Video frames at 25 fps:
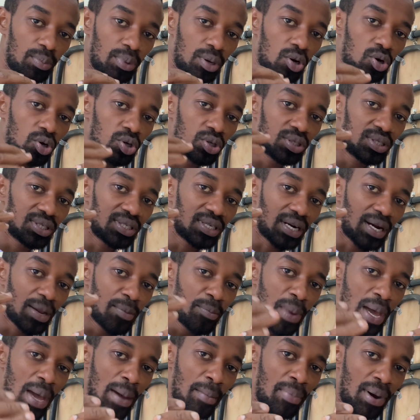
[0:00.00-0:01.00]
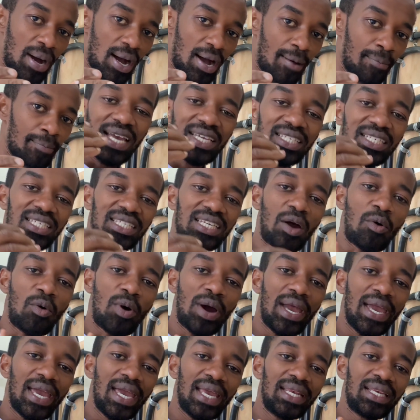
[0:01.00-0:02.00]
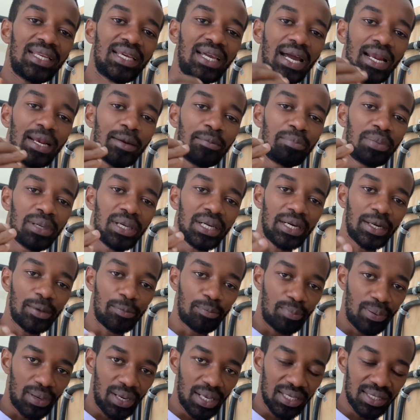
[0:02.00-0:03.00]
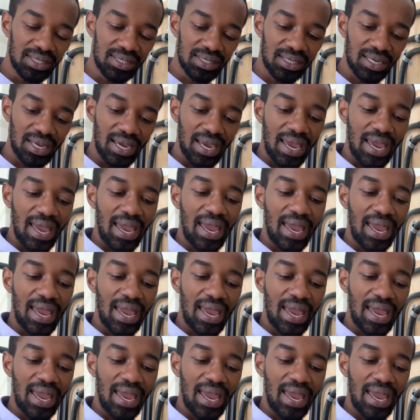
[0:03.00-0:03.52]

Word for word: Because remember, a shower head can be replaced,